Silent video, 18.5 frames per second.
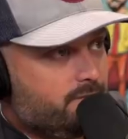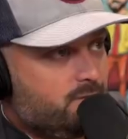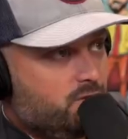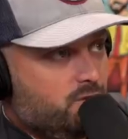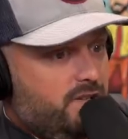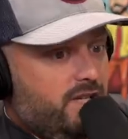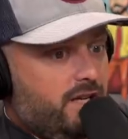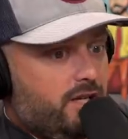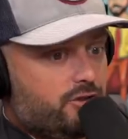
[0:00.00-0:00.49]

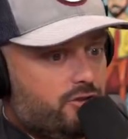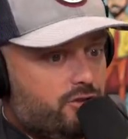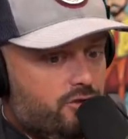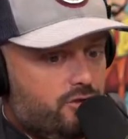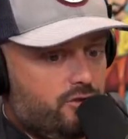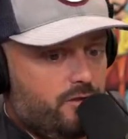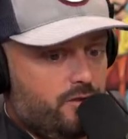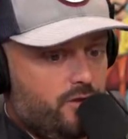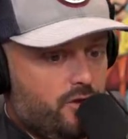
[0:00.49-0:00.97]
So Derek,
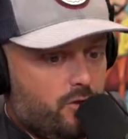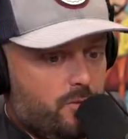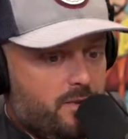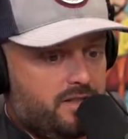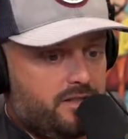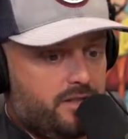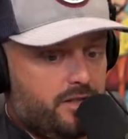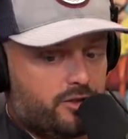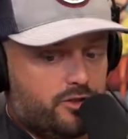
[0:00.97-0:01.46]
if you don't know
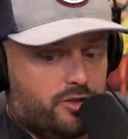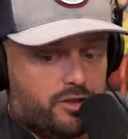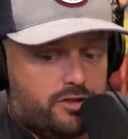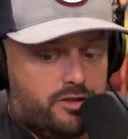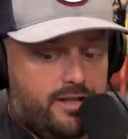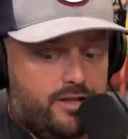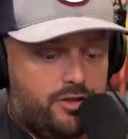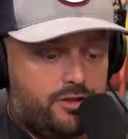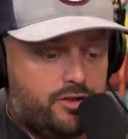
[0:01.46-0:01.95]
about Derek
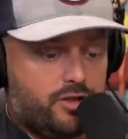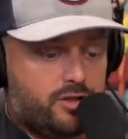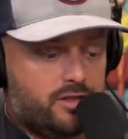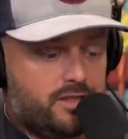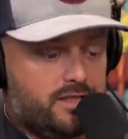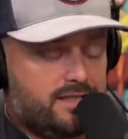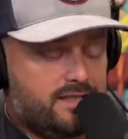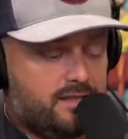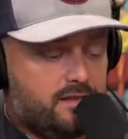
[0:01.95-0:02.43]

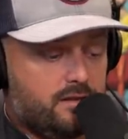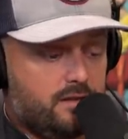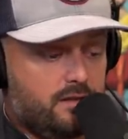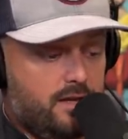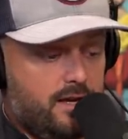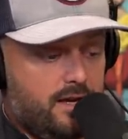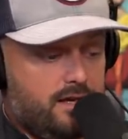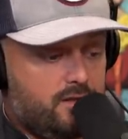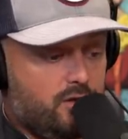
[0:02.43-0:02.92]
Trucks is,
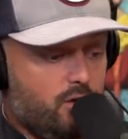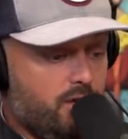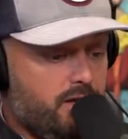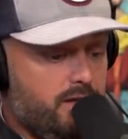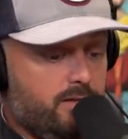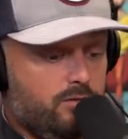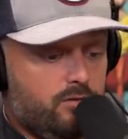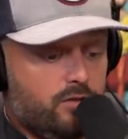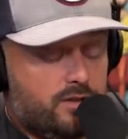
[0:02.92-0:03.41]
he's
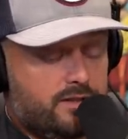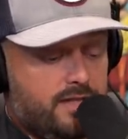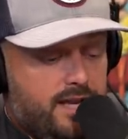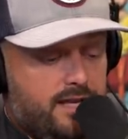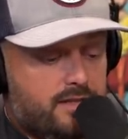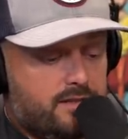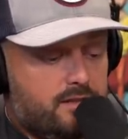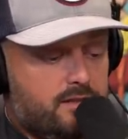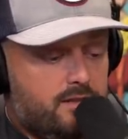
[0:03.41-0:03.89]
already looked
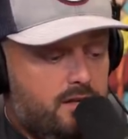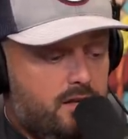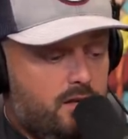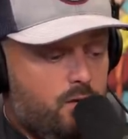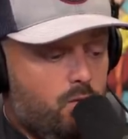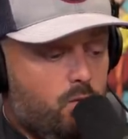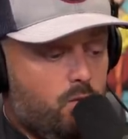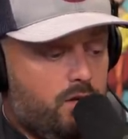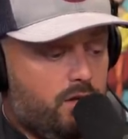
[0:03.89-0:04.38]
at as
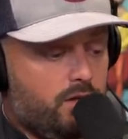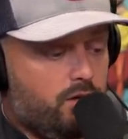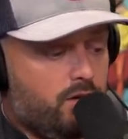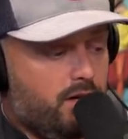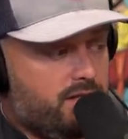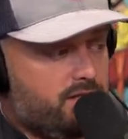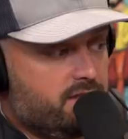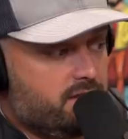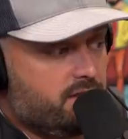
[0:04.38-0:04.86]
one of the
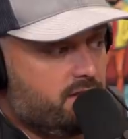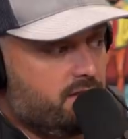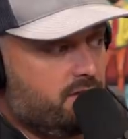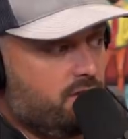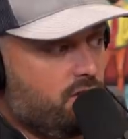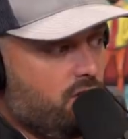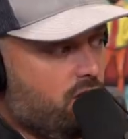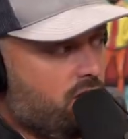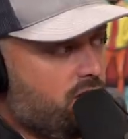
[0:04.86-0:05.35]
greatest
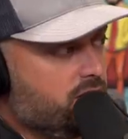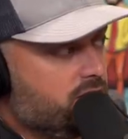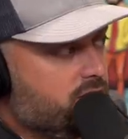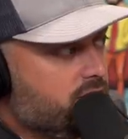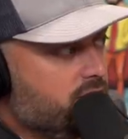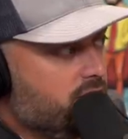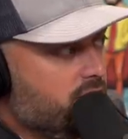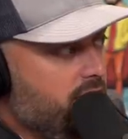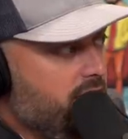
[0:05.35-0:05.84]

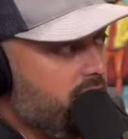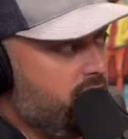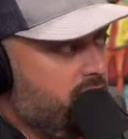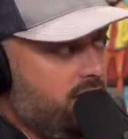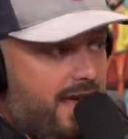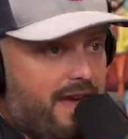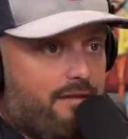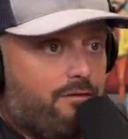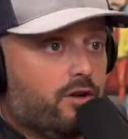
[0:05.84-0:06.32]

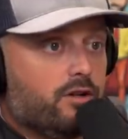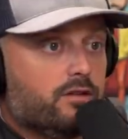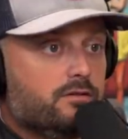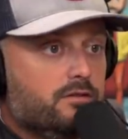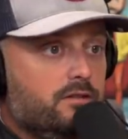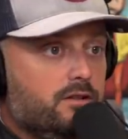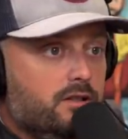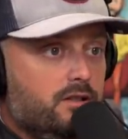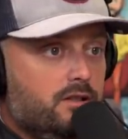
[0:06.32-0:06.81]
guitarists ever.
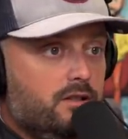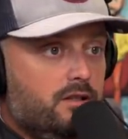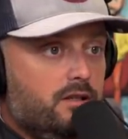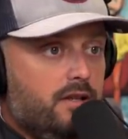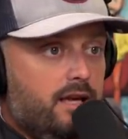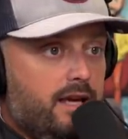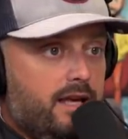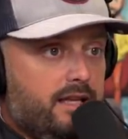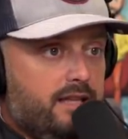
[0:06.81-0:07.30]

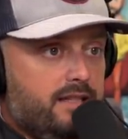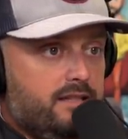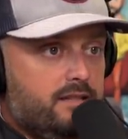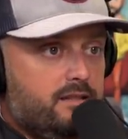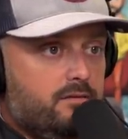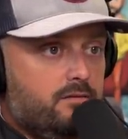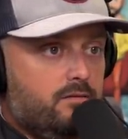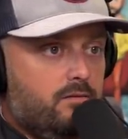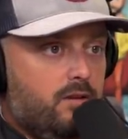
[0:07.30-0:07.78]
And
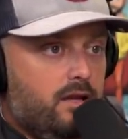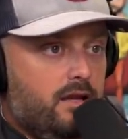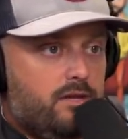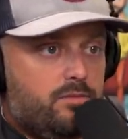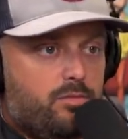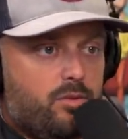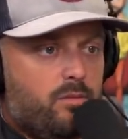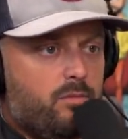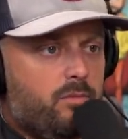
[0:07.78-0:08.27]
he's
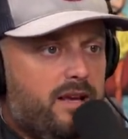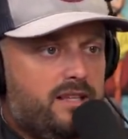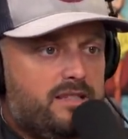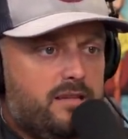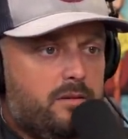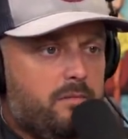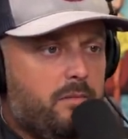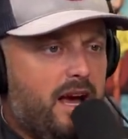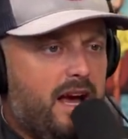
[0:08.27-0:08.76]

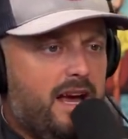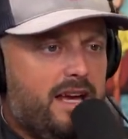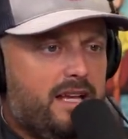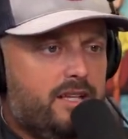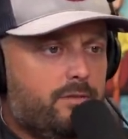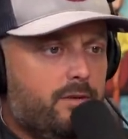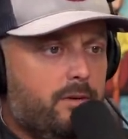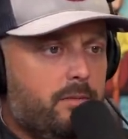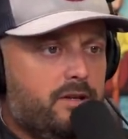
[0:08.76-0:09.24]
basically my
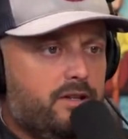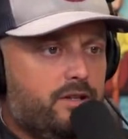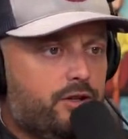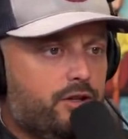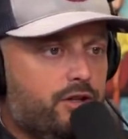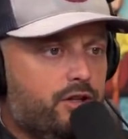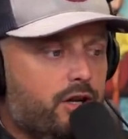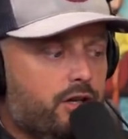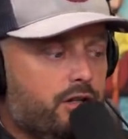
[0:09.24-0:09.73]
age, maybe a
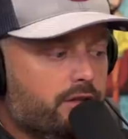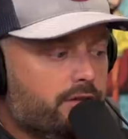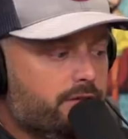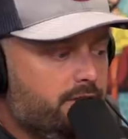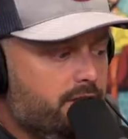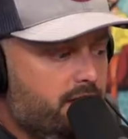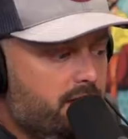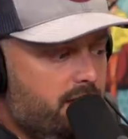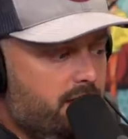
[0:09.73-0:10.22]
year
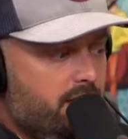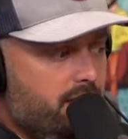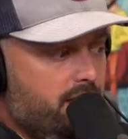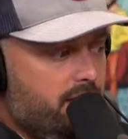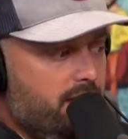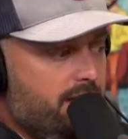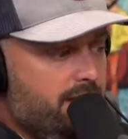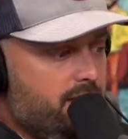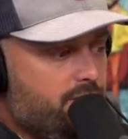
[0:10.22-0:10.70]
younger.
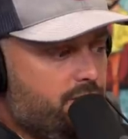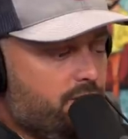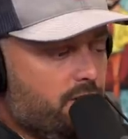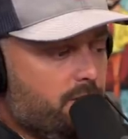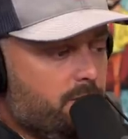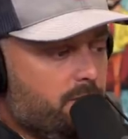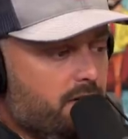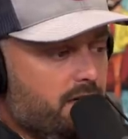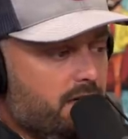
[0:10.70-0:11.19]
He's
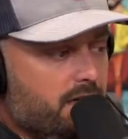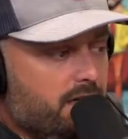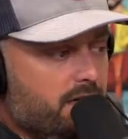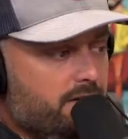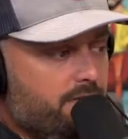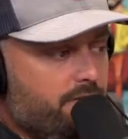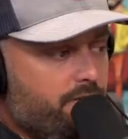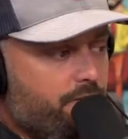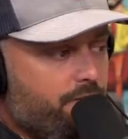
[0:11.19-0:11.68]

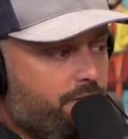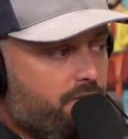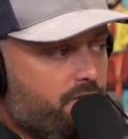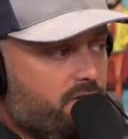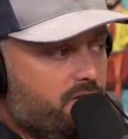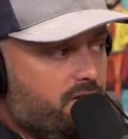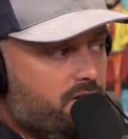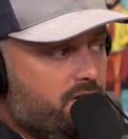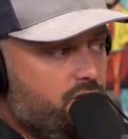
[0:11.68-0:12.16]
from
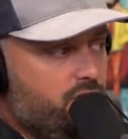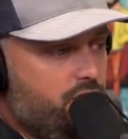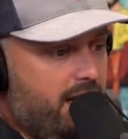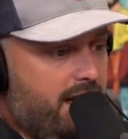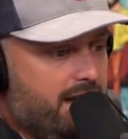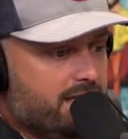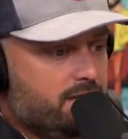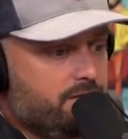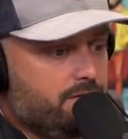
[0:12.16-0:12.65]

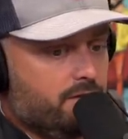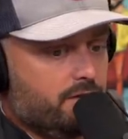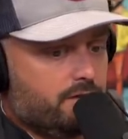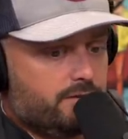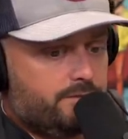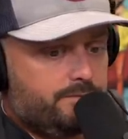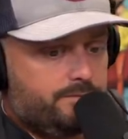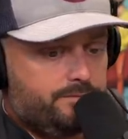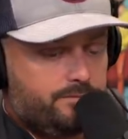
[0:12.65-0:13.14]

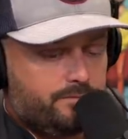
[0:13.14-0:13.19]
Jacksonville.